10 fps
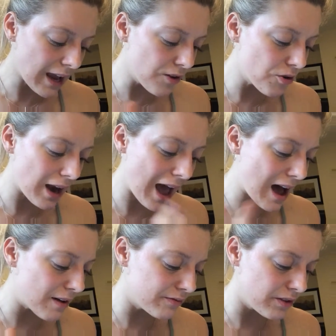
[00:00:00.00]

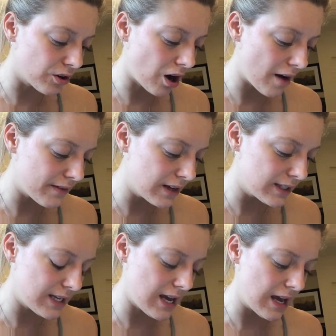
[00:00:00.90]
have your coffee
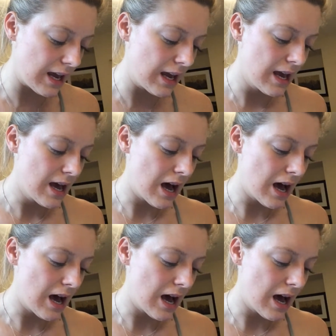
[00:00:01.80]
and tea.